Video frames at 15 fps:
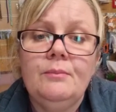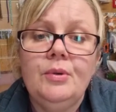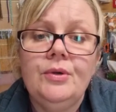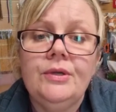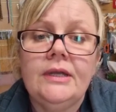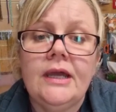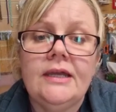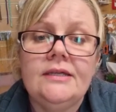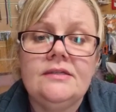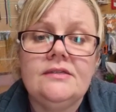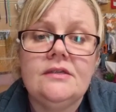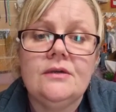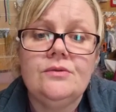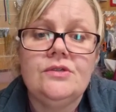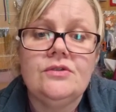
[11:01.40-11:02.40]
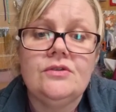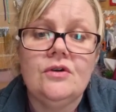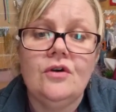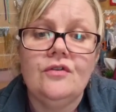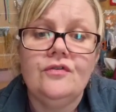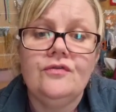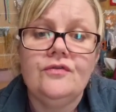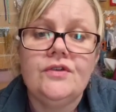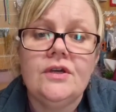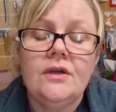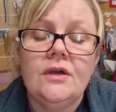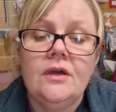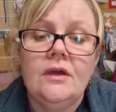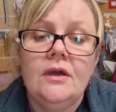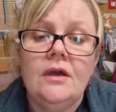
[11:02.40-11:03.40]
0.8 is so soft
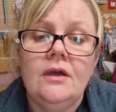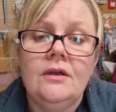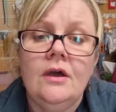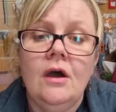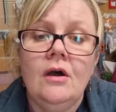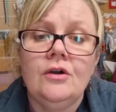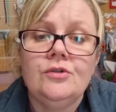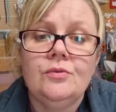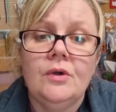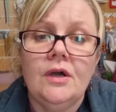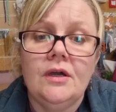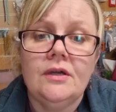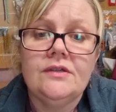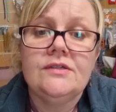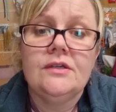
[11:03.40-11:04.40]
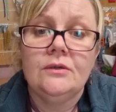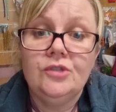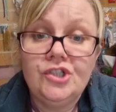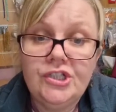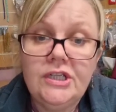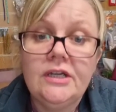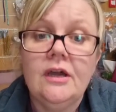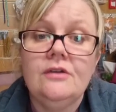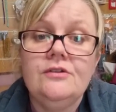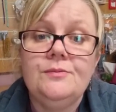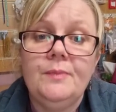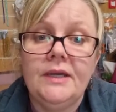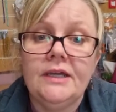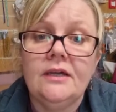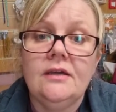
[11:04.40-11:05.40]
and hard work, so she goes
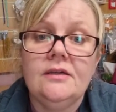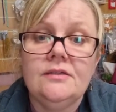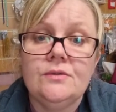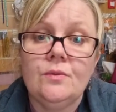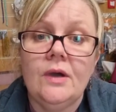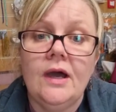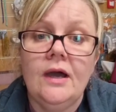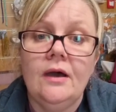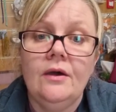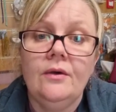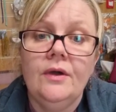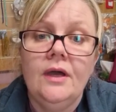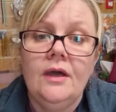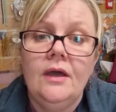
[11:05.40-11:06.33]
bigger as well,